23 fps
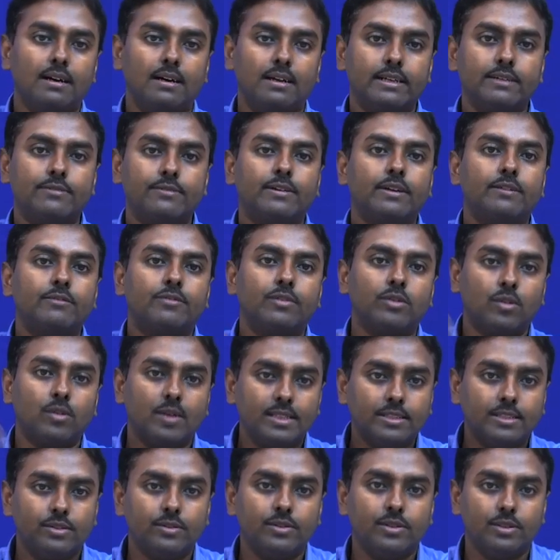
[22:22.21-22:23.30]
different
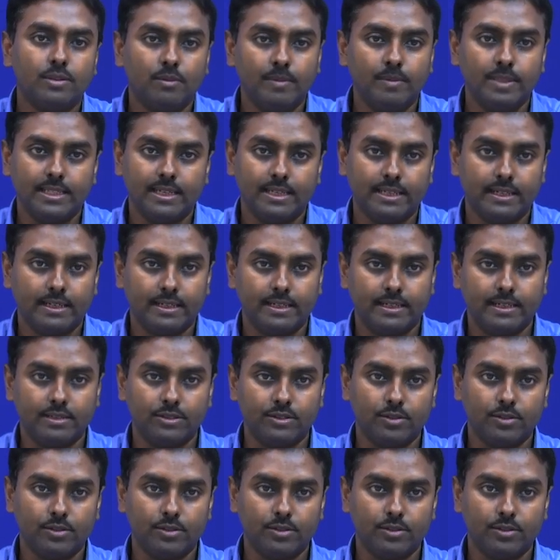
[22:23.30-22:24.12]
frequency which will be generated.